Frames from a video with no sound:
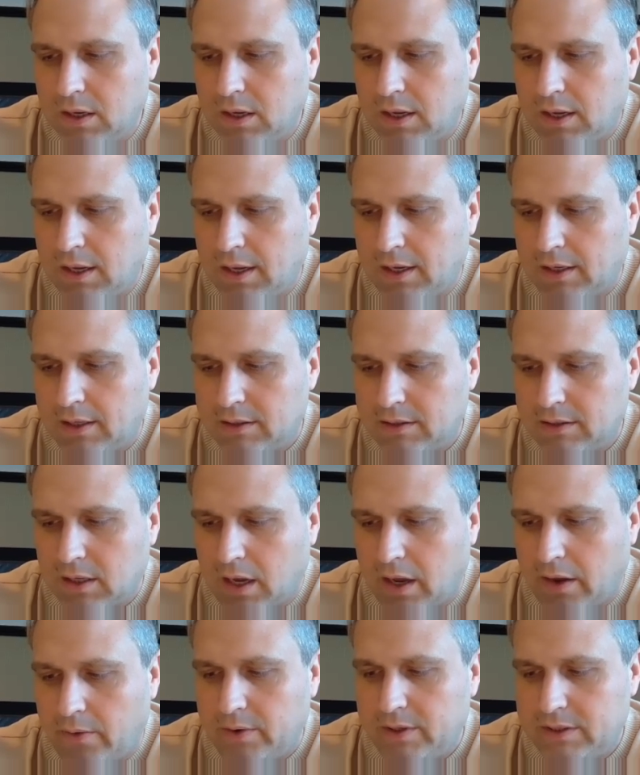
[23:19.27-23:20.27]
is
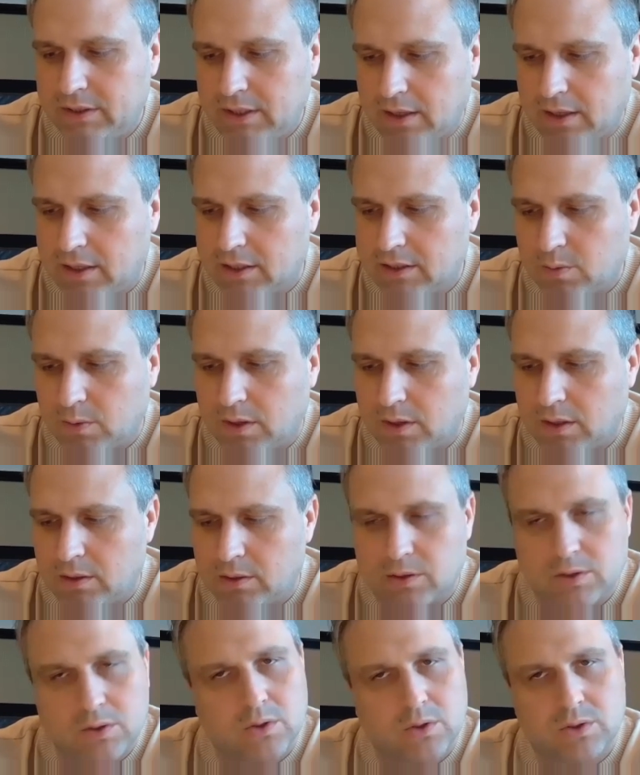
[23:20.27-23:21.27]
I always say this within
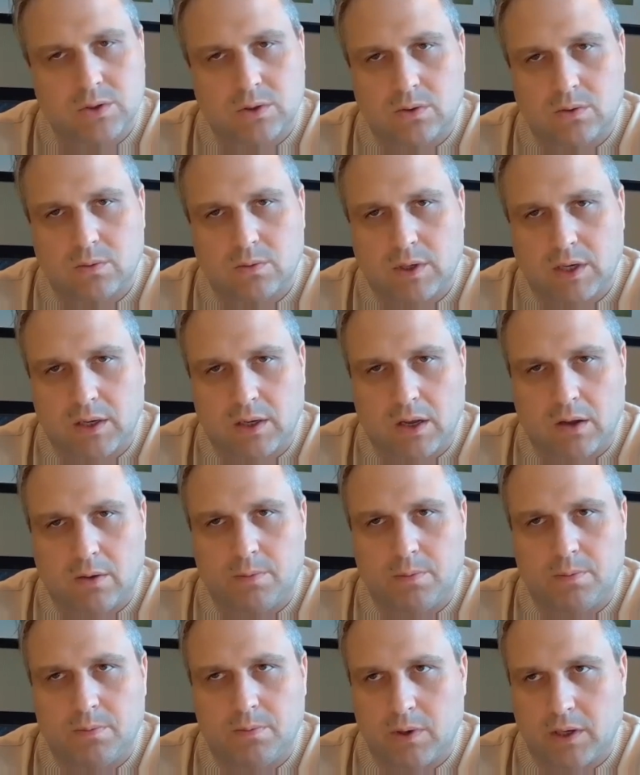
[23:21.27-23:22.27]
the social, when I
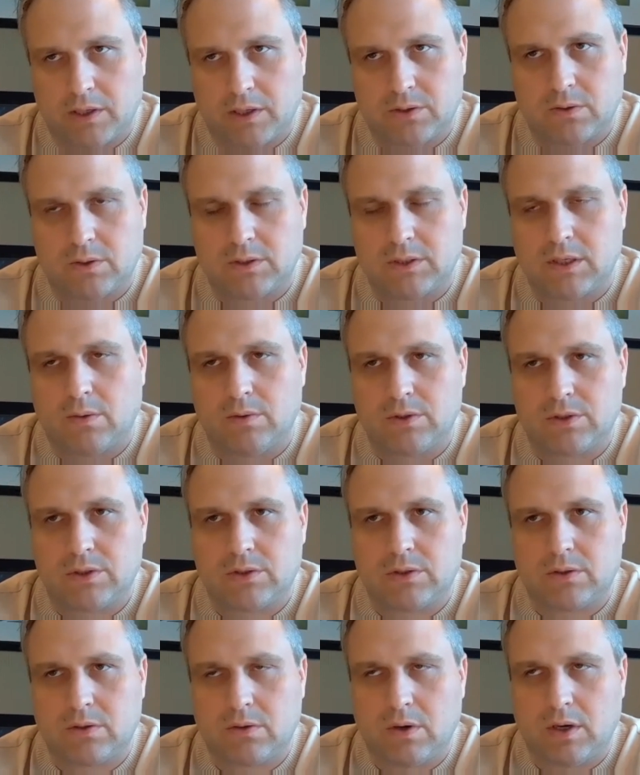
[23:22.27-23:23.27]
help restaurants now with
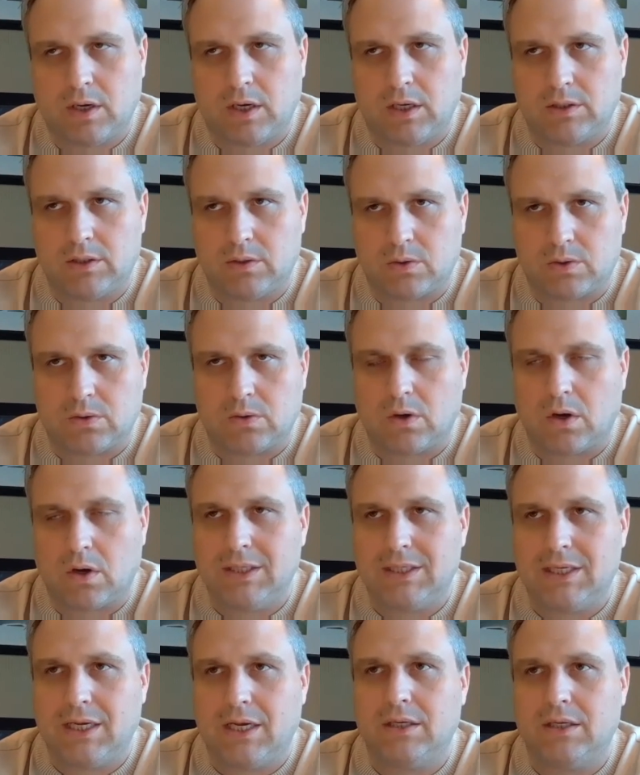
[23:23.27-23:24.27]
creating social
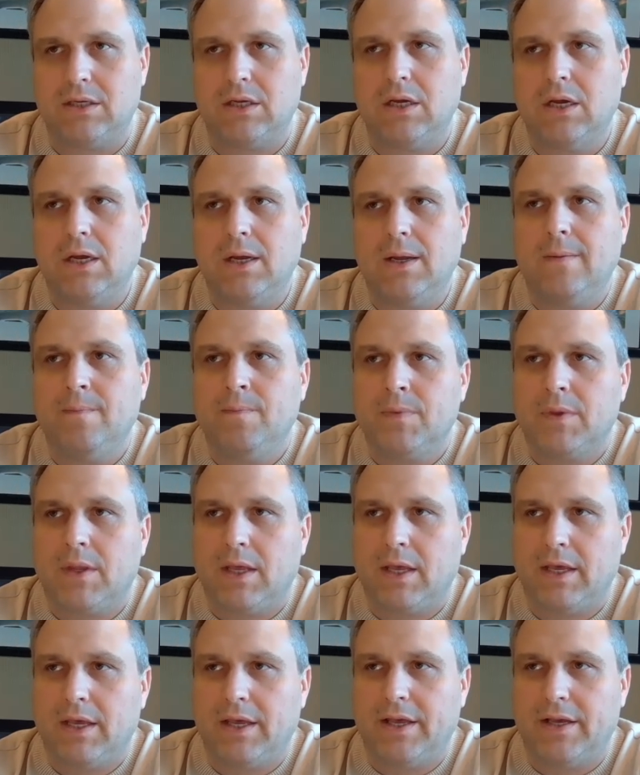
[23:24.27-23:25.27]
content,
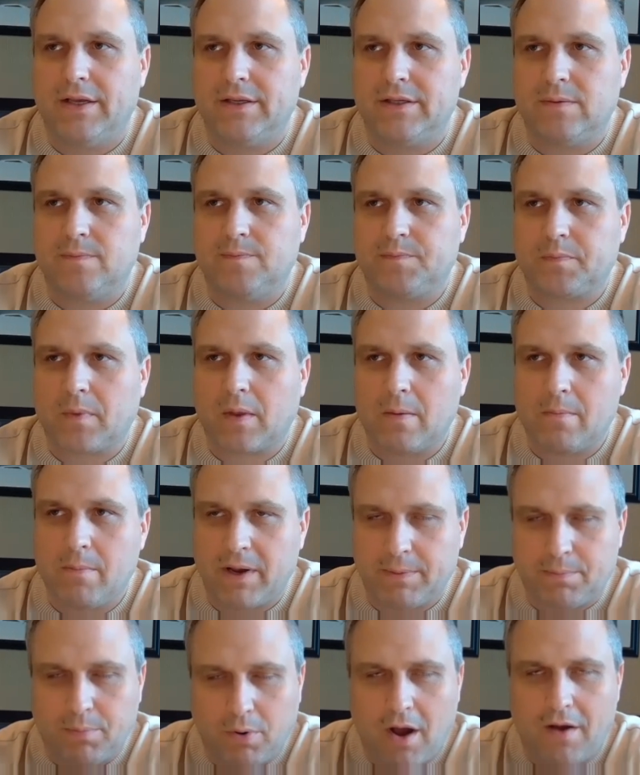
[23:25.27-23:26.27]
is
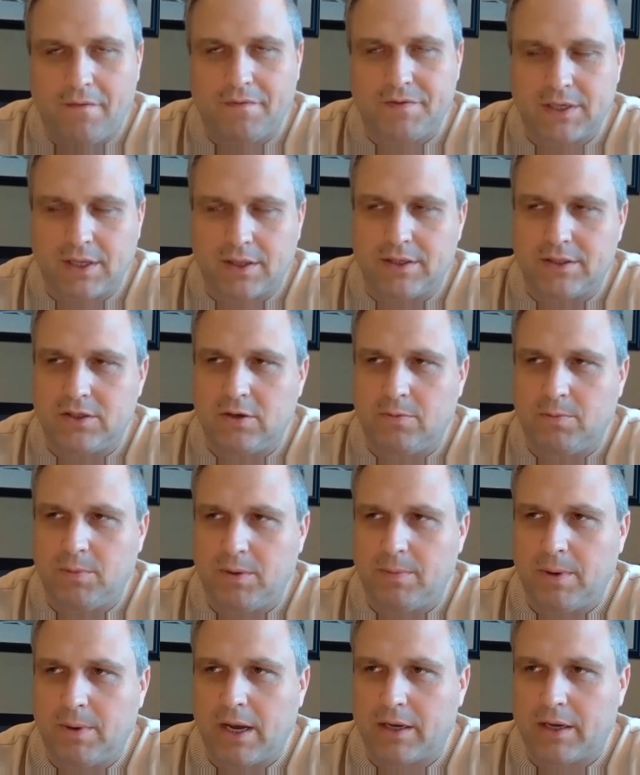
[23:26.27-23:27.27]
my prof said this to
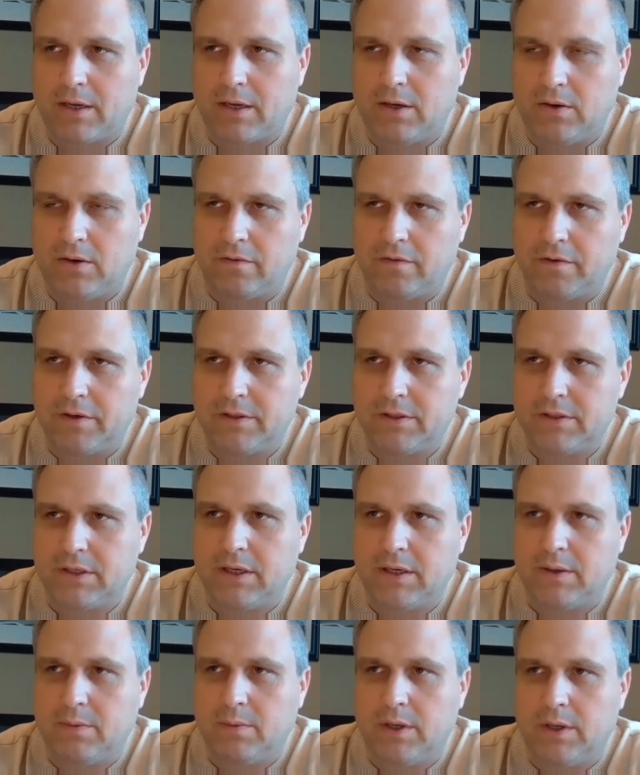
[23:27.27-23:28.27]
me back in
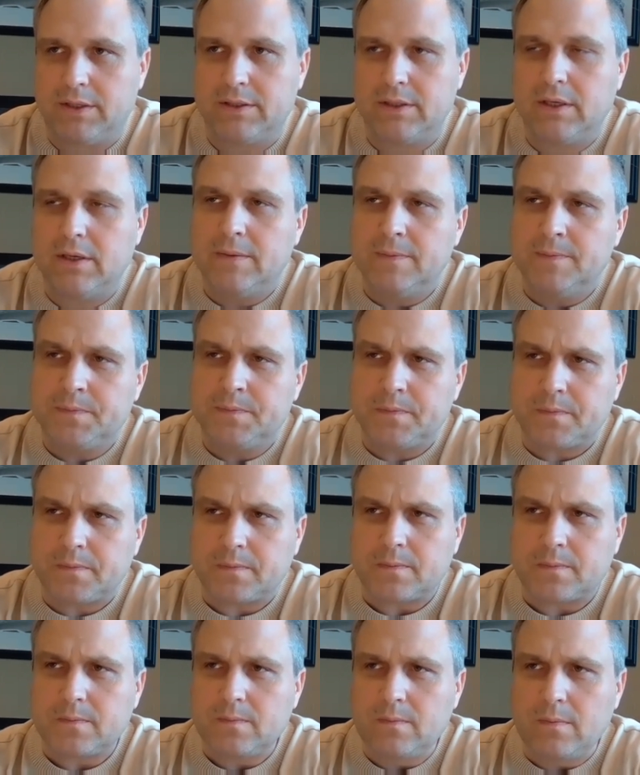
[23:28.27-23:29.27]
university was,
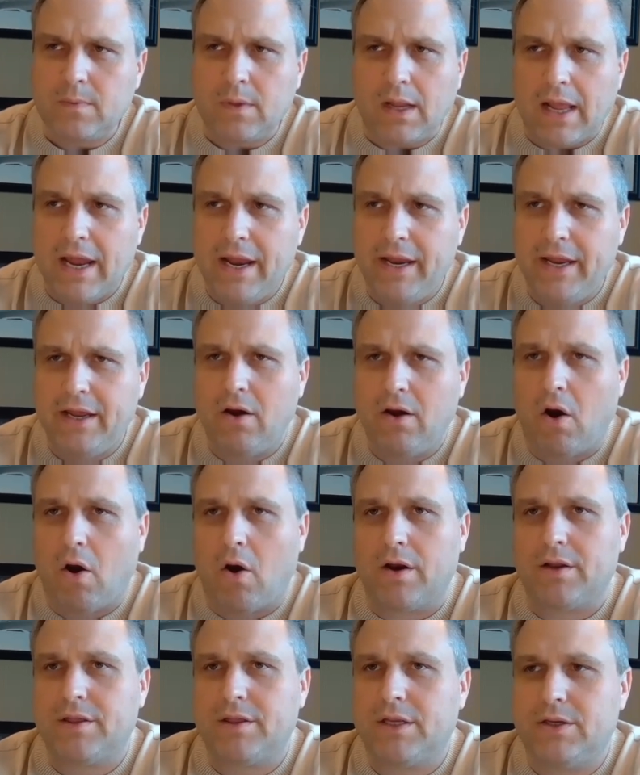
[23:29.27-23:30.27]
any
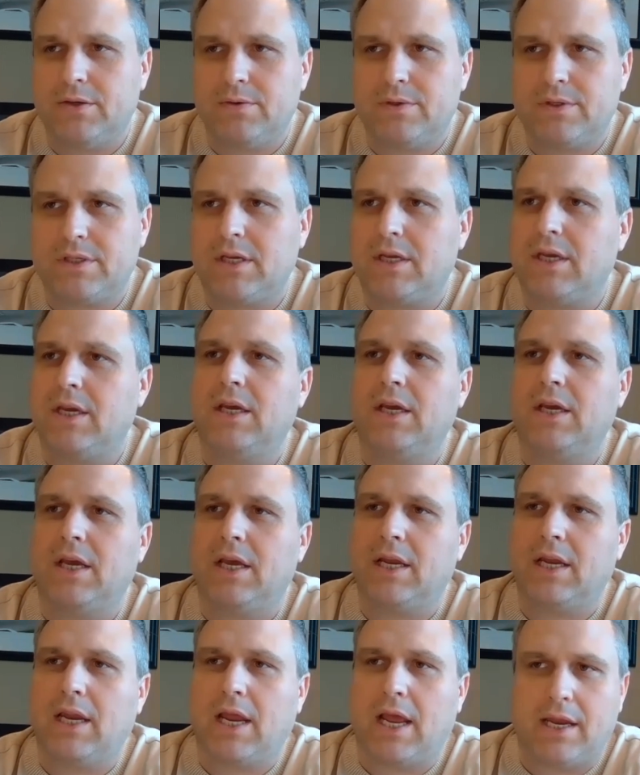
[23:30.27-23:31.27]
art that you see
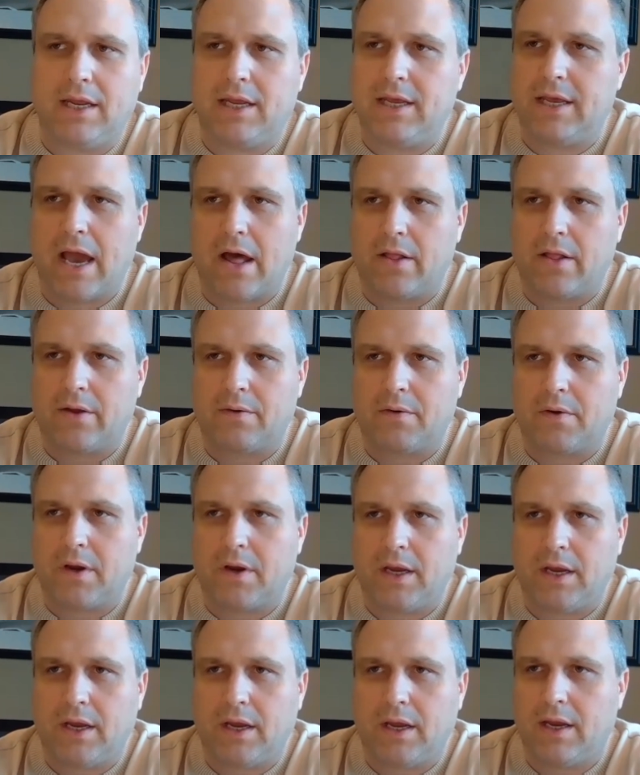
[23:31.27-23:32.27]
in any
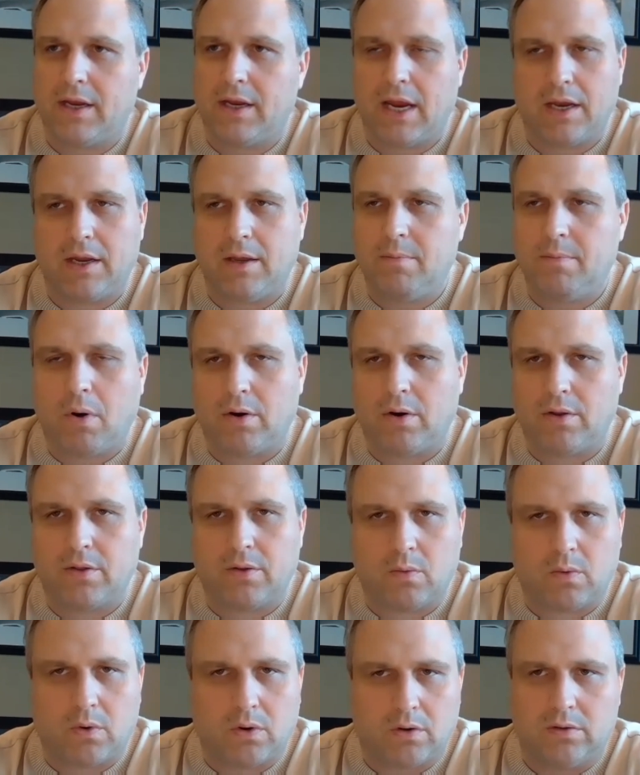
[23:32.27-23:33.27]
gallery in any part of
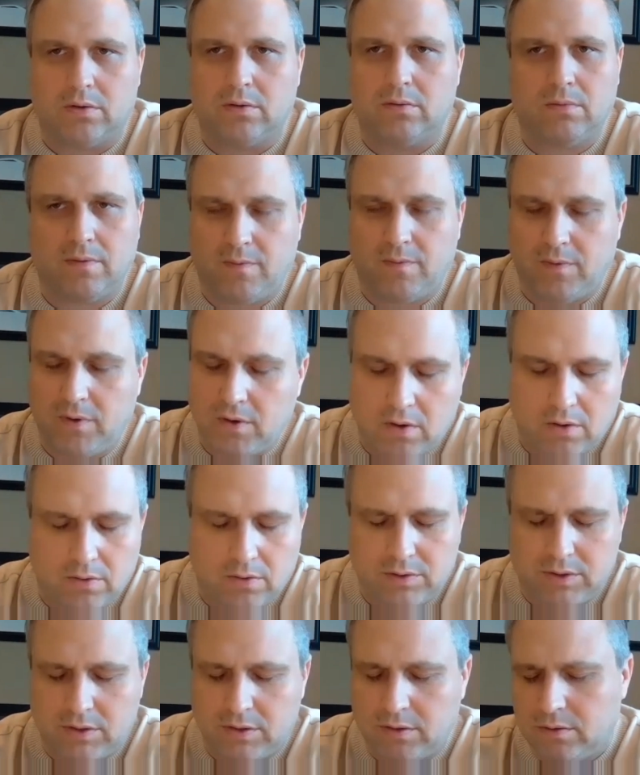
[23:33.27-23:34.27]
the world, if you go
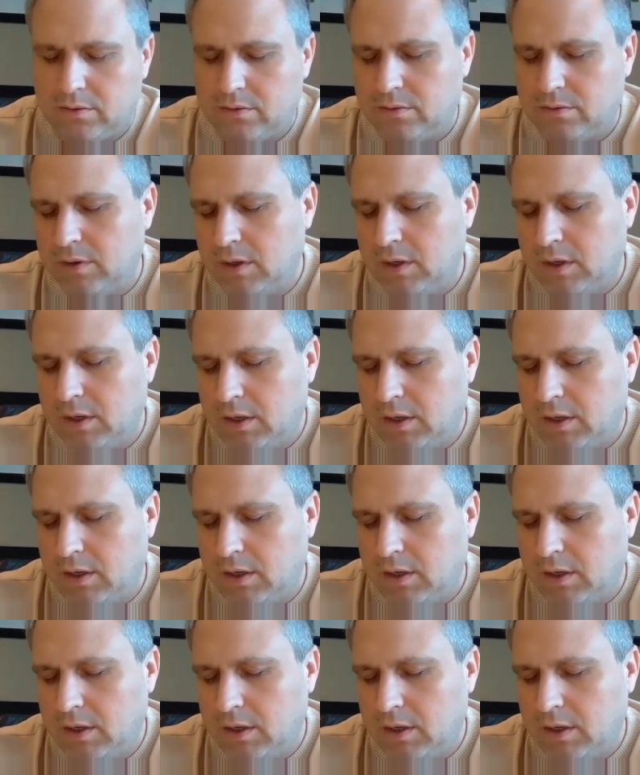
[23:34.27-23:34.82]
to